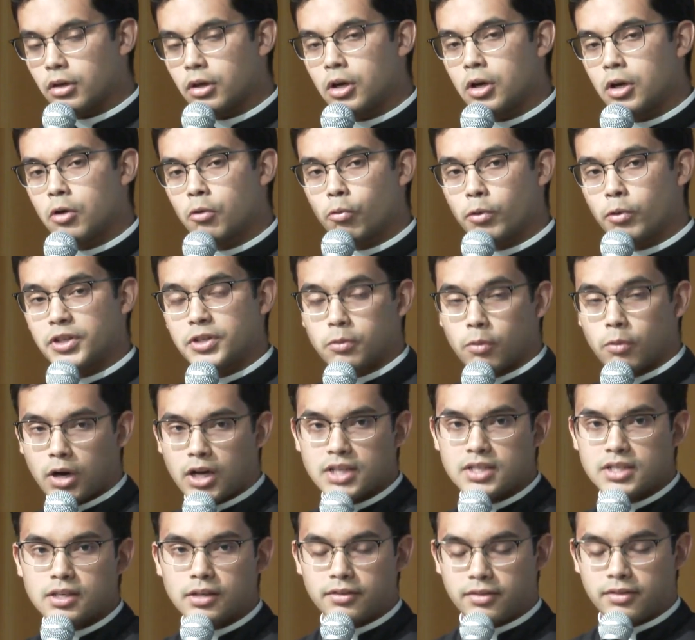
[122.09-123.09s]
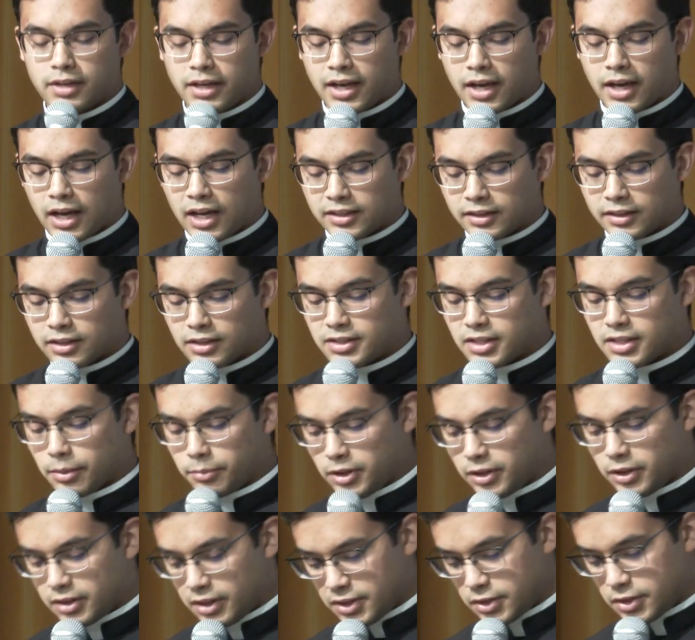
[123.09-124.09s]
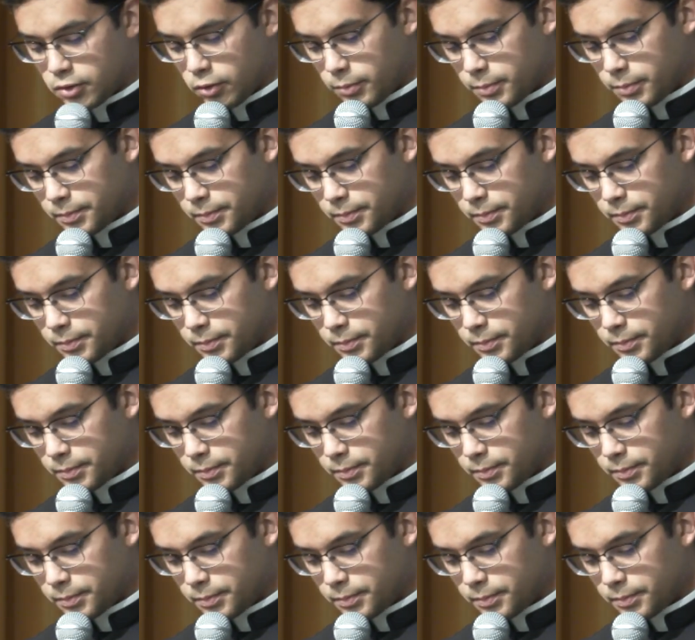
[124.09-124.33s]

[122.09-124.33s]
which was the anti-Semitism.